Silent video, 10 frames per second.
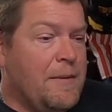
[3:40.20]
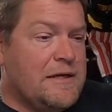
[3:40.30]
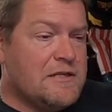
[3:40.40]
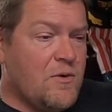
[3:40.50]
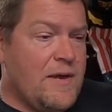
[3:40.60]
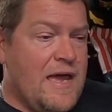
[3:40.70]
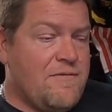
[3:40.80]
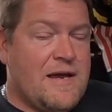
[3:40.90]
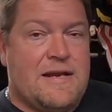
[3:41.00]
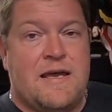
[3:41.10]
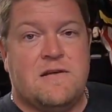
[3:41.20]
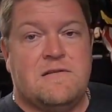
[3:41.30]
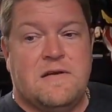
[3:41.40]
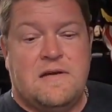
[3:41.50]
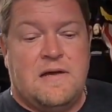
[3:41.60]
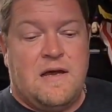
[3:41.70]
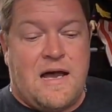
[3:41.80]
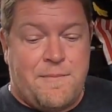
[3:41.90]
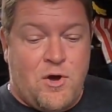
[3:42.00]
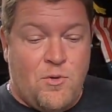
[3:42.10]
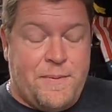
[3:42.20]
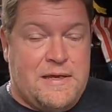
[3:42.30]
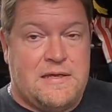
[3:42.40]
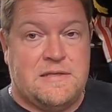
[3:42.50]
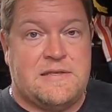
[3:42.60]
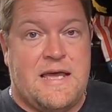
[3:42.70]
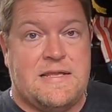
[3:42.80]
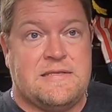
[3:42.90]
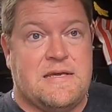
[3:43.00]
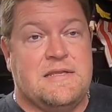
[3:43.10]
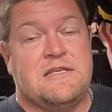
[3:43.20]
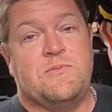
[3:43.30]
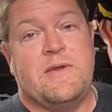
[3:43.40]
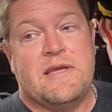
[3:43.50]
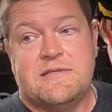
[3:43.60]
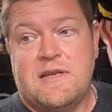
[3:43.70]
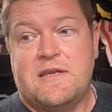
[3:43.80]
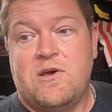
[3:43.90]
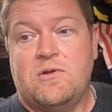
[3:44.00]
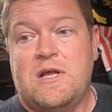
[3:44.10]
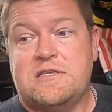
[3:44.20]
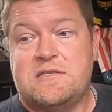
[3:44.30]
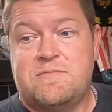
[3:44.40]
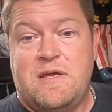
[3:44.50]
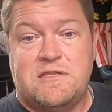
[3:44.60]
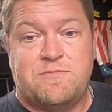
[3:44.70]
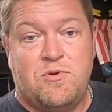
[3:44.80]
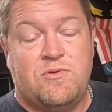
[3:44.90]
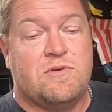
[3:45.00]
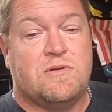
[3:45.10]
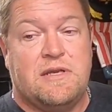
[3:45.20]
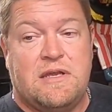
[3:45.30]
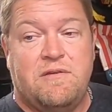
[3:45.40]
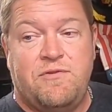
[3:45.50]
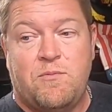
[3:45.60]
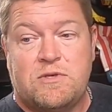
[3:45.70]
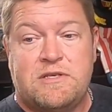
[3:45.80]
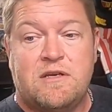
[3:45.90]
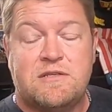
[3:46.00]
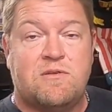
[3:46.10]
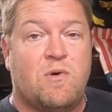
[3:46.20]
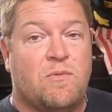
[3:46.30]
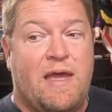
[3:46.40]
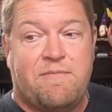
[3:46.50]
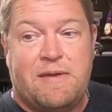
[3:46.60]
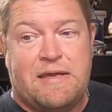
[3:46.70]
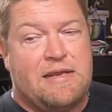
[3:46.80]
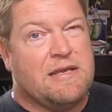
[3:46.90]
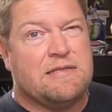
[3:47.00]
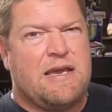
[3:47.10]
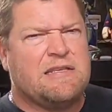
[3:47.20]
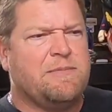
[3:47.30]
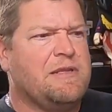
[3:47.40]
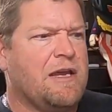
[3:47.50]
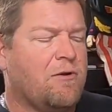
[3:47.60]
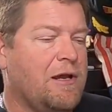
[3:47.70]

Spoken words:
But that's all we have right now. I'm hoping that this weekend's going to go a lot smoother and get a few more sales in than what we have been getting, because it hasn't been that